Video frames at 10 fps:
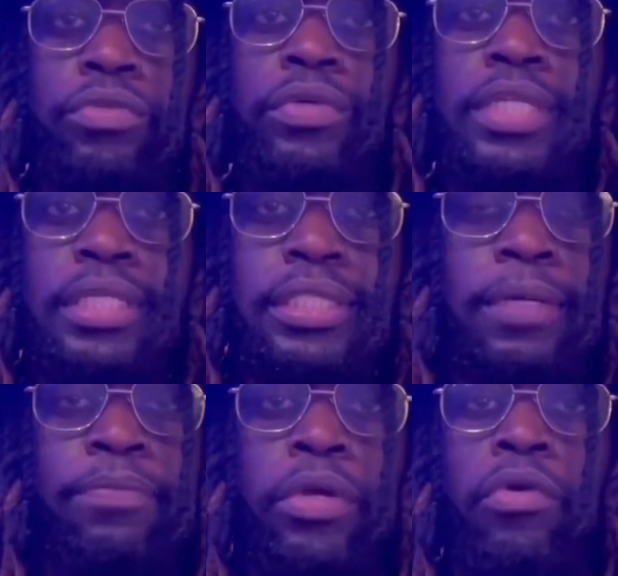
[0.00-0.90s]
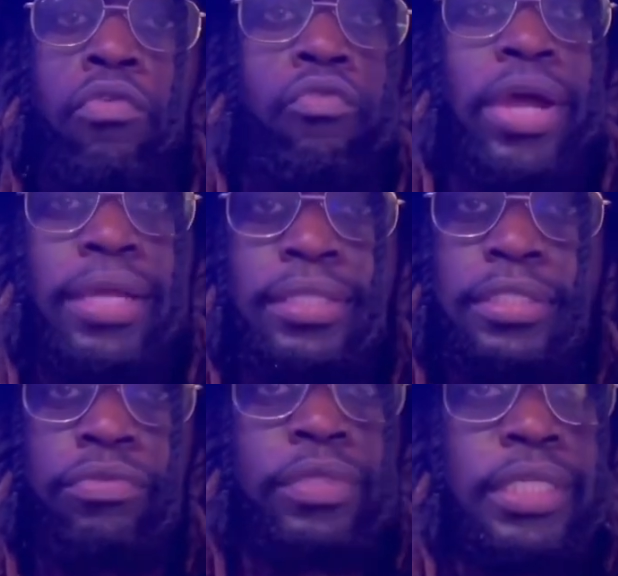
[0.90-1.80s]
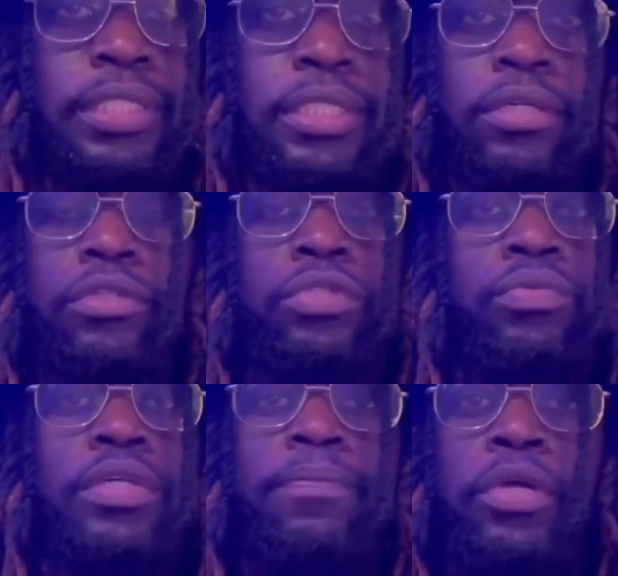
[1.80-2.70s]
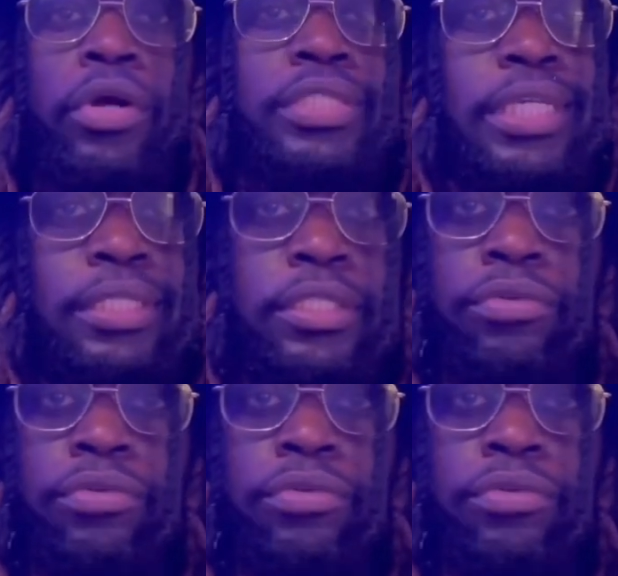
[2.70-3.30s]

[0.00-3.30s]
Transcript: release it, write to release it, do something artistic to